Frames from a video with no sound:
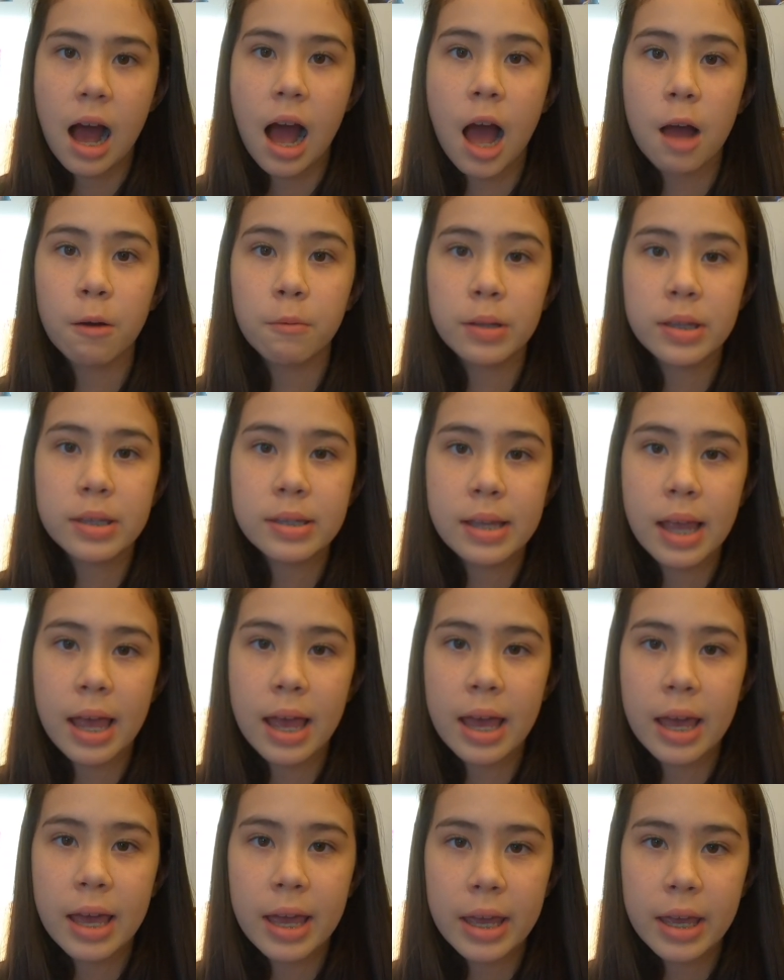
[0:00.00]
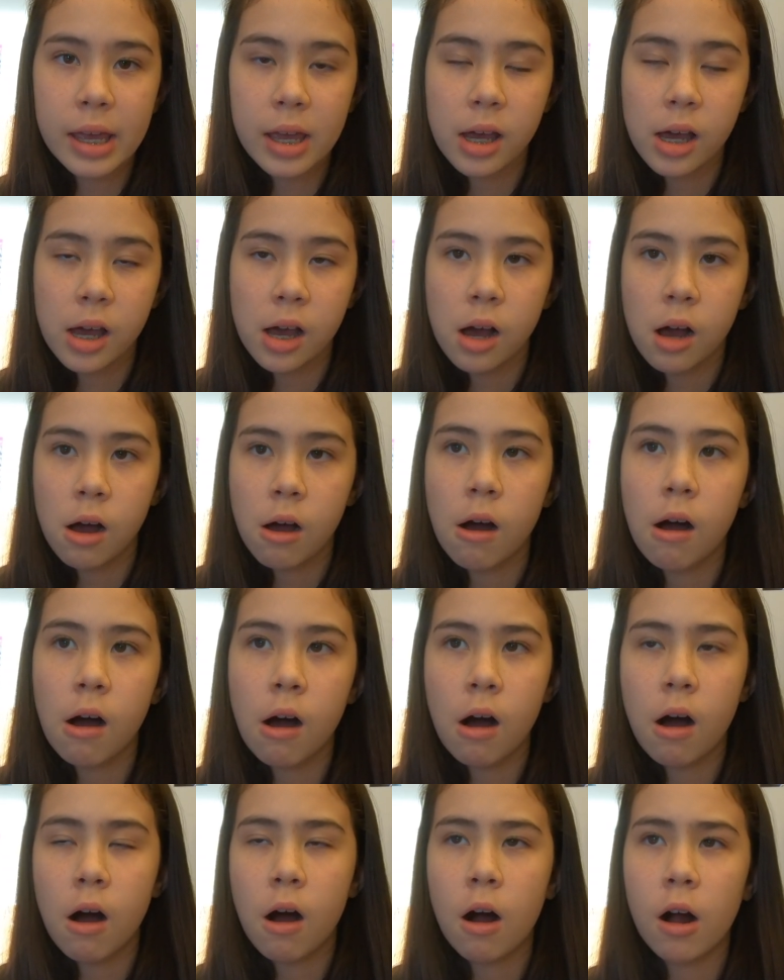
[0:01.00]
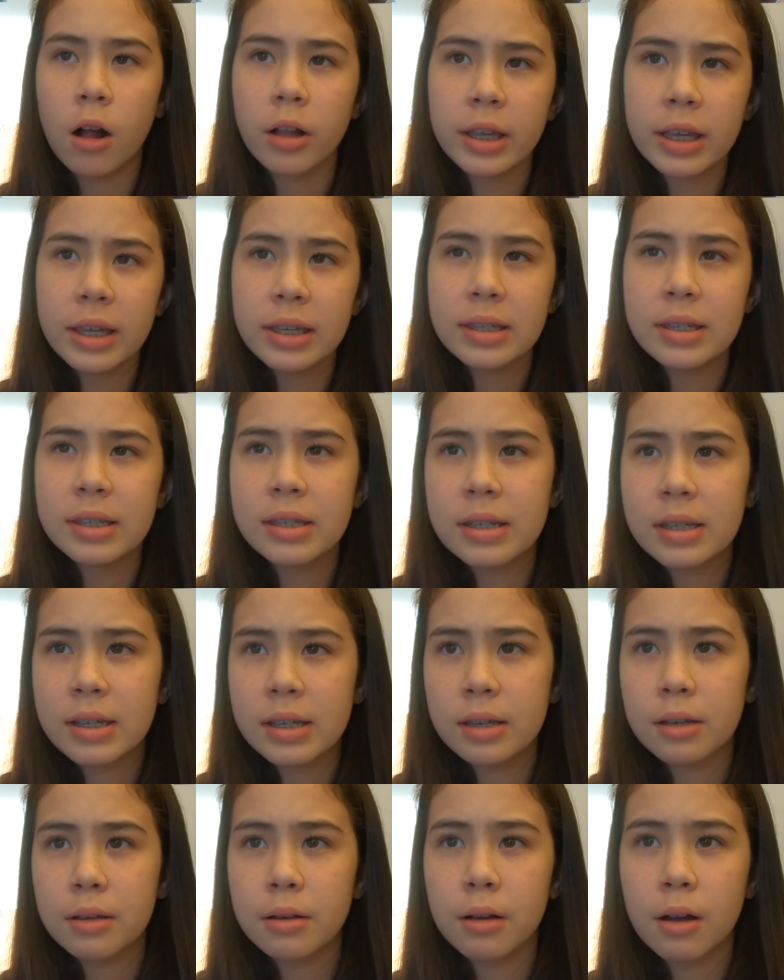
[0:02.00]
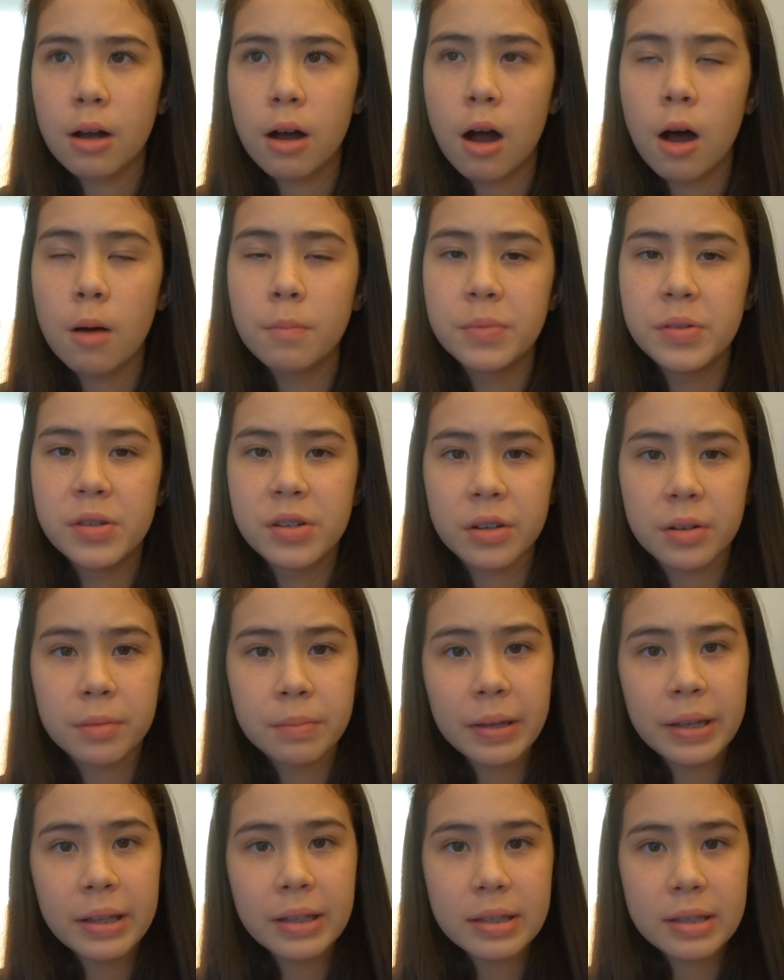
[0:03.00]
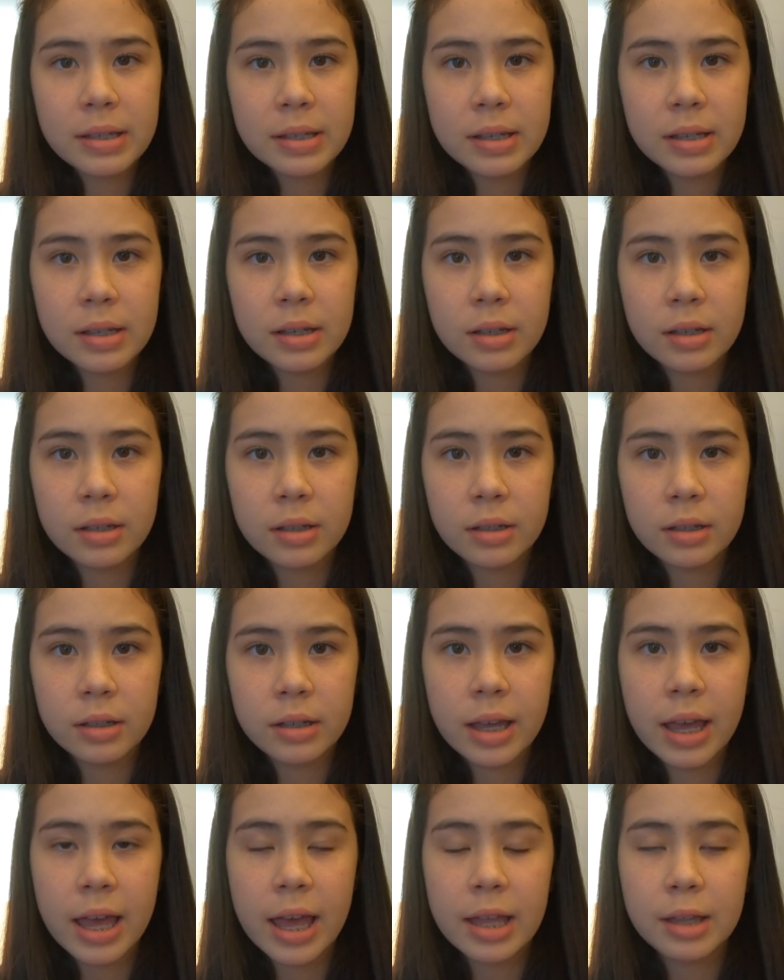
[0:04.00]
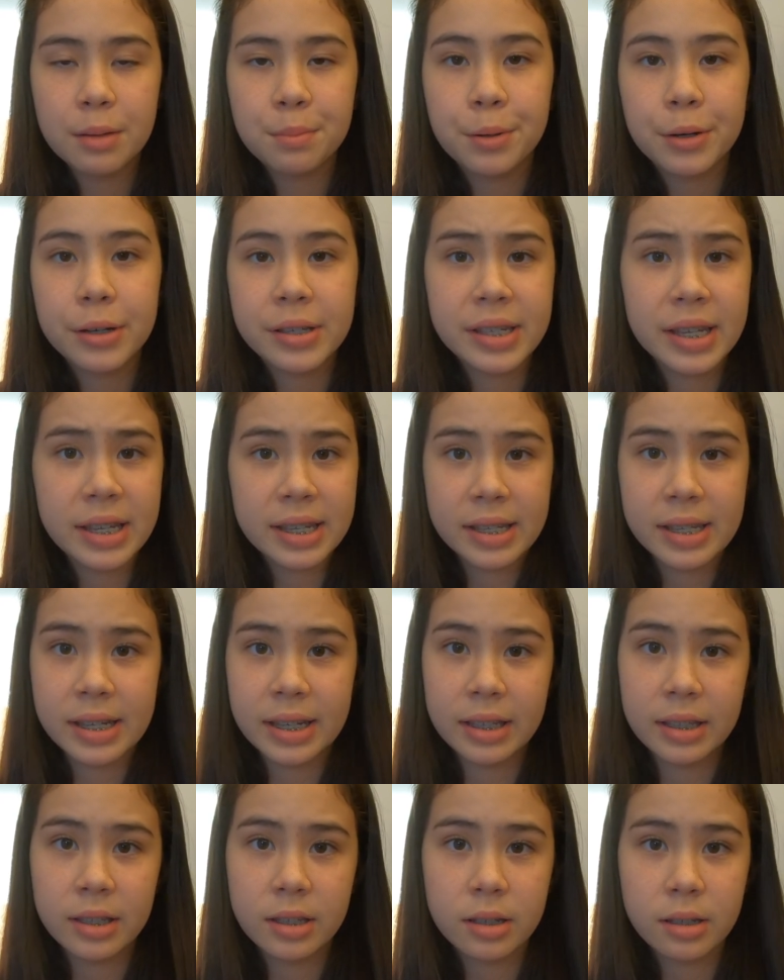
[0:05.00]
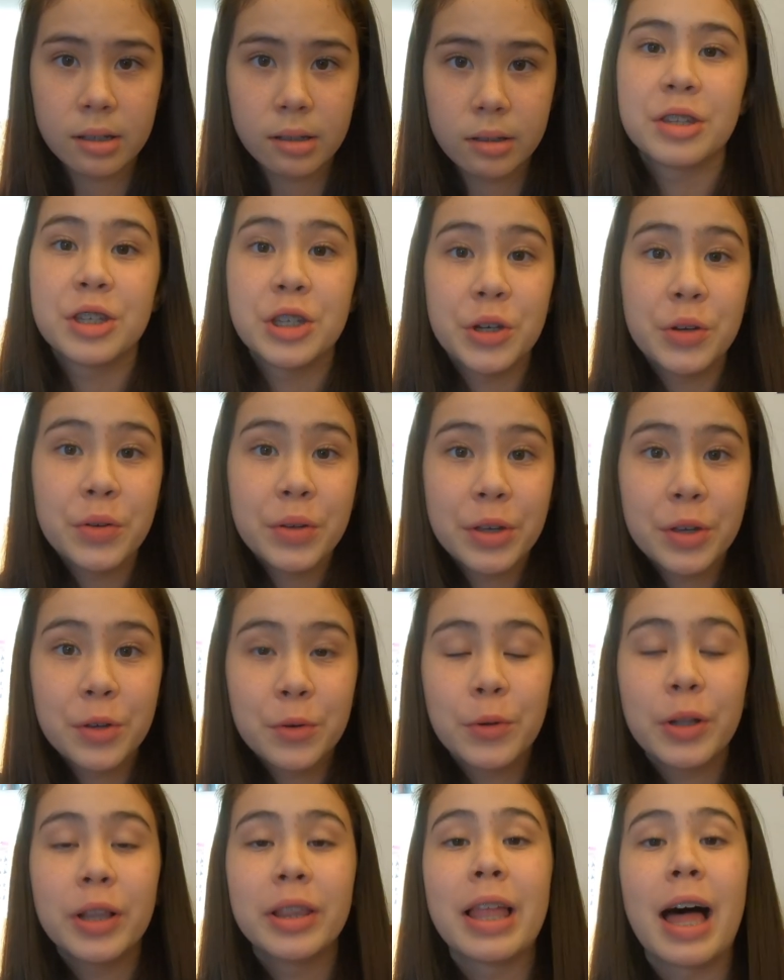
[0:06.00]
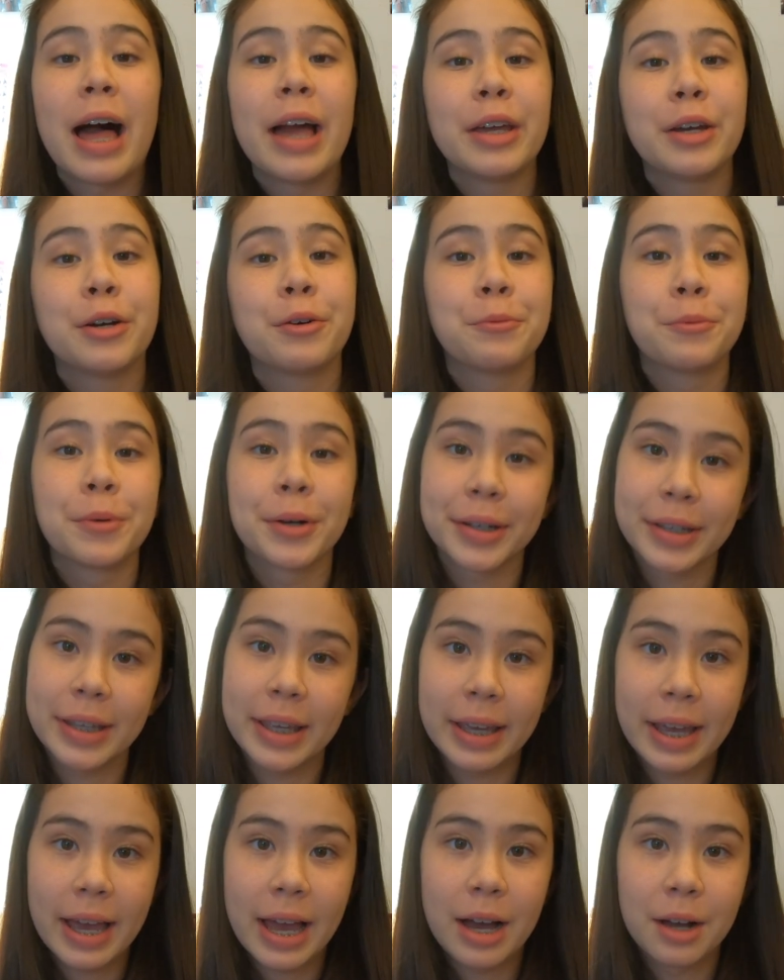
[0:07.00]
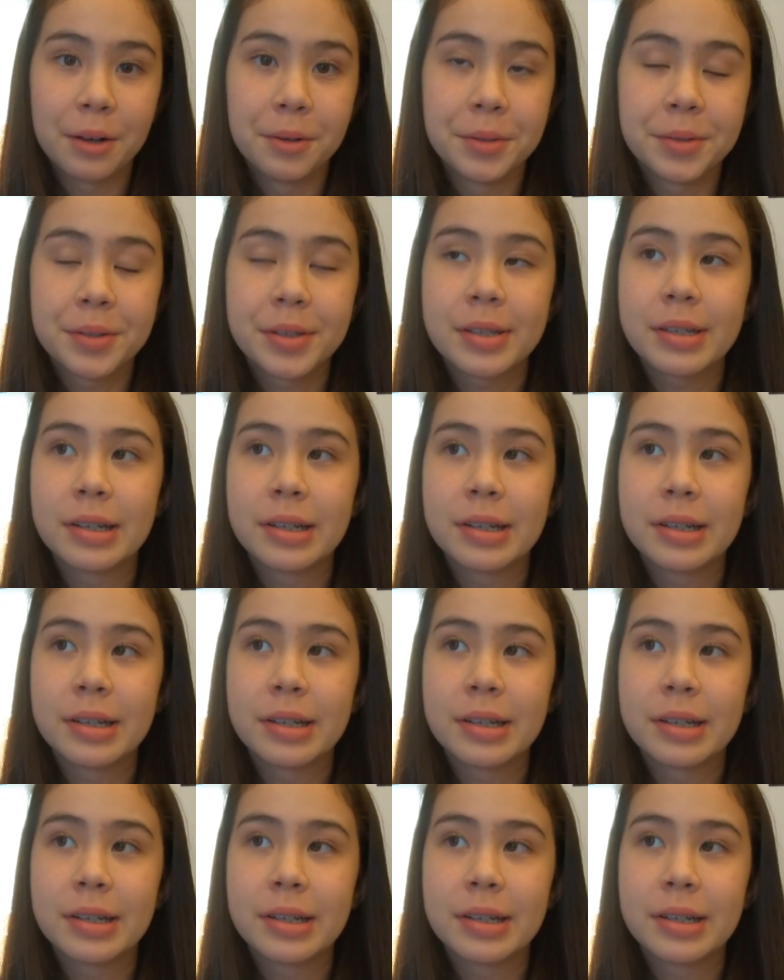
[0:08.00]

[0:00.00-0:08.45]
I would say honest, observant, and persistent. Do you like working out?